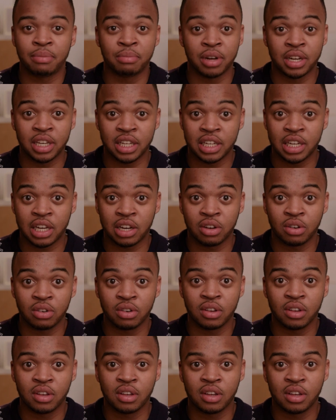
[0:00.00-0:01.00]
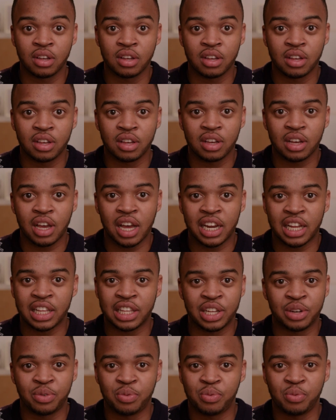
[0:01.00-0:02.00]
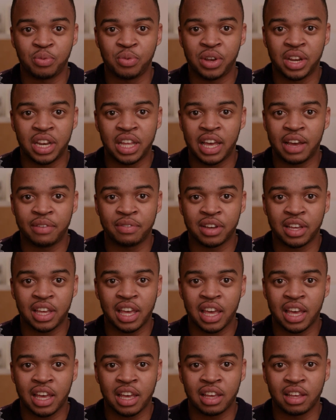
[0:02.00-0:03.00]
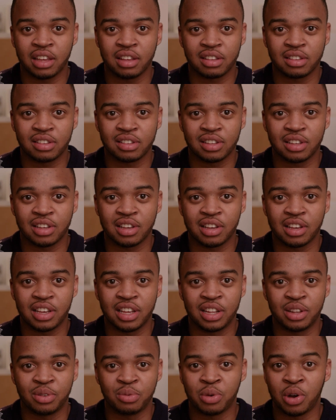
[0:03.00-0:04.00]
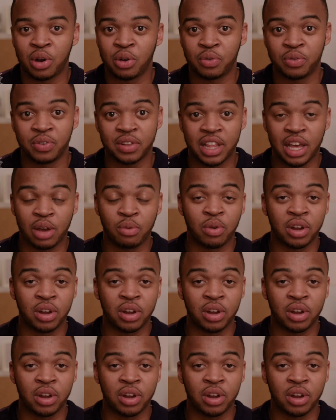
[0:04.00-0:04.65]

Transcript: money now, and I didn't really have a care in the world for that